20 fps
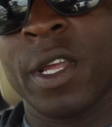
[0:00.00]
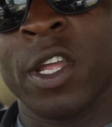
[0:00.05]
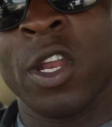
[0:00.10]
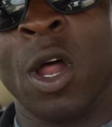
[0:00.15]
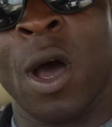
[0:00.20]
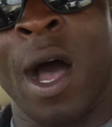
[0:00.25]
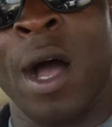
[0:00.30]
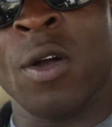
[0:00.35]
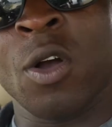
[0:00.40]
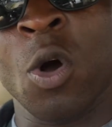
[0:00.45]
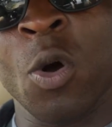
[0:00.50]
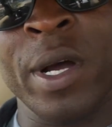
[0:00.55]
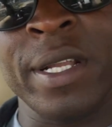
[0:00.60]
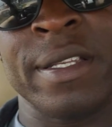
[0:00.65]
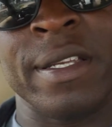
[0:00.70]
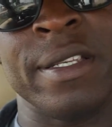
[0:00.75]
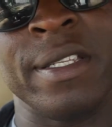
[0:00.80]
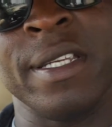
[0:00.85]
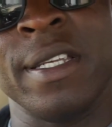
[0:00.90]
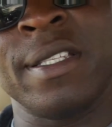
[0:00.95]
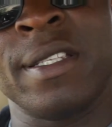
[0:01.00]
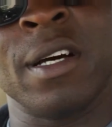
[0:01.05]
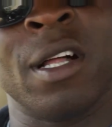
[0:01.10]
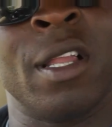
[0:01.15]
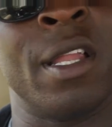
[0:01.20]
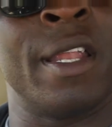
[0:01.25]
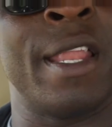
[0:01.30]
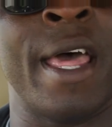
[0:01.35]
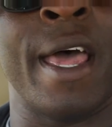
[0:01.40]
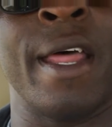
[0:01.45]
I'll go into
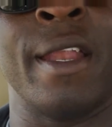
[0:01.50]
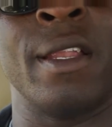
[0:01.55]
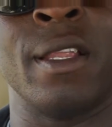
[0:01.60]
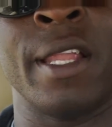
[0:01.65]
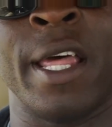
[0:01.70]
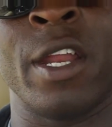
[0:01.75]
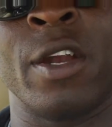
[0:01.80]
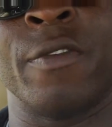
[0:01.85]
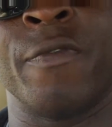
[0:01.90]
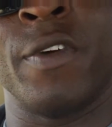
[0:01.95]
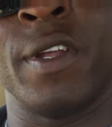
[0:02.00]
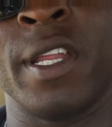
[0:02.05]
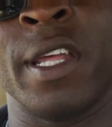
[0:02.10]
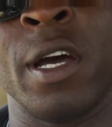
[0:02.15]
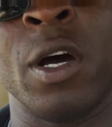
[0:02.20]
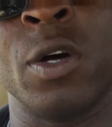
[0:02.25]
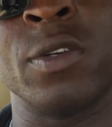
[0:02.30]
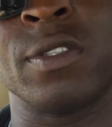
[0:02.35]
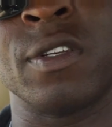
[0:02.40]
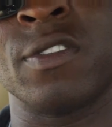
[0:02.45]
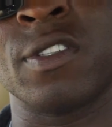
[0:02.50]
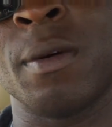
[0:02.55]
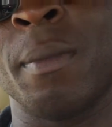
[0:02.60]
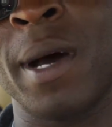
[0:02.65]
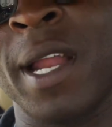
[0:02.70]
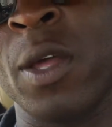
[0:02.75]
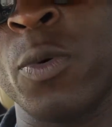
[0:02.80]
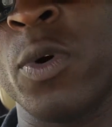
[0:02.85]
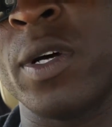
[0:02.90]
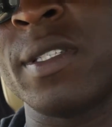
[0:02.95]
detail in that later videos if
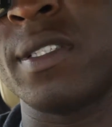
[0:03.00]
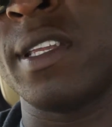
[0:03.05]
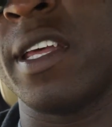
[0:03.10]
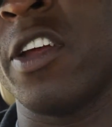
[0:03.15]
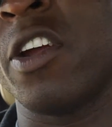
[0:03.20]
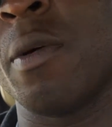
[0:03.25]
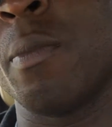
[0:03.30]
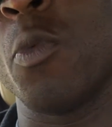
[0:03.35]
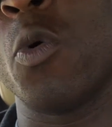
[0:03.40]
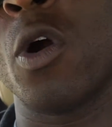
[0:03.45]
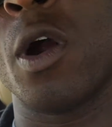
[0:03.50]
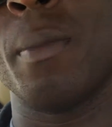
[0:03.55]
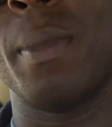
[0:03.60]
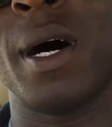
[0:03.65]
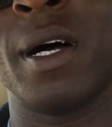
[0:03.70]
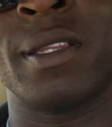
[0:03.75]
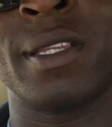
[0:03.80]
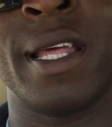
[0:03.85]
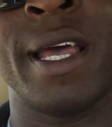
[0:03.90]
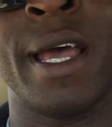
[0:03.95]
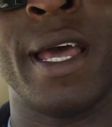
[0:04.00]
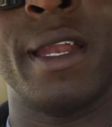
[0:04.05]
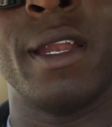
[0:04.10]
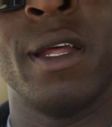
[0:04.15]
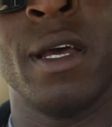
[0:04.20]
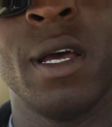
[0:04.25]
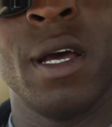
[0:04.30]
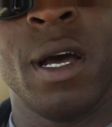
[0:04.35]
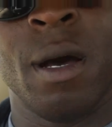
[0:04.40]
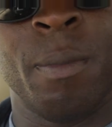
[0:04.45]
somebody wants to hear more about that.
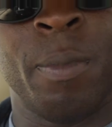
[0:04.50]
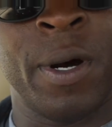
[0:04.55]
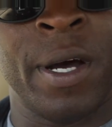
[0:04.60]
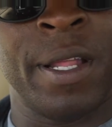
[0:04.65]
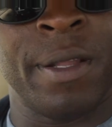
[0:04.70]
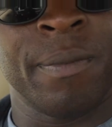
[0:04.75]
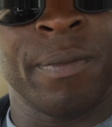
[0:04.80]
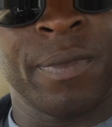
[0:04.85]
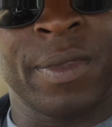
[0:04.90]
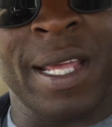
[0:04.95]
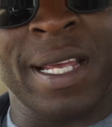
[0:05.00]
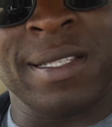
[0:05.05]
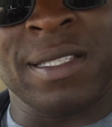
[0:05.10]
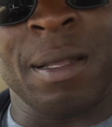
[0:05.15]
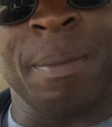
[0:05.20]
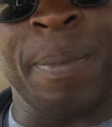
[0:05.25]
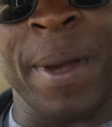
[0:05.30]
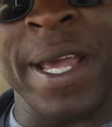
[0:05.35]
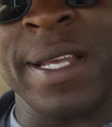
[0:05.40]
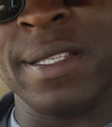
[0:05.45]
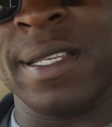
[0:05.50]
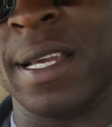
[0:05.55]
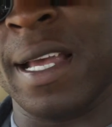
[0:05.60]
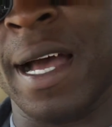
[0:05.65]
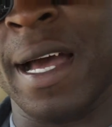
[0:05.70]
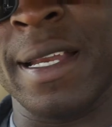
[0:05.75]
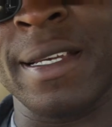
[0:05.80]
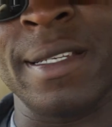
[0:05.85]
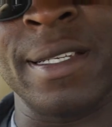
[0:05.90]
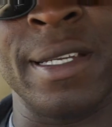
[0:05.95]
But that's the basic
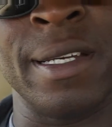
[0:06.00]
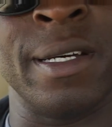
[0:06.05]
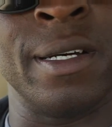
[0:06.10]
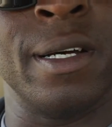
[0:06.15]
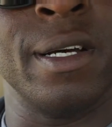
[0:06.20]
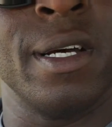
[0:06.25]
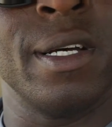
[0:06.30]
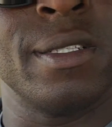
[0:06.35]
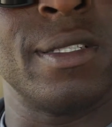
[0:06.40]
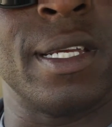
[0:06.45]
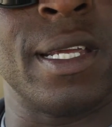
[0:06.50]
idea. To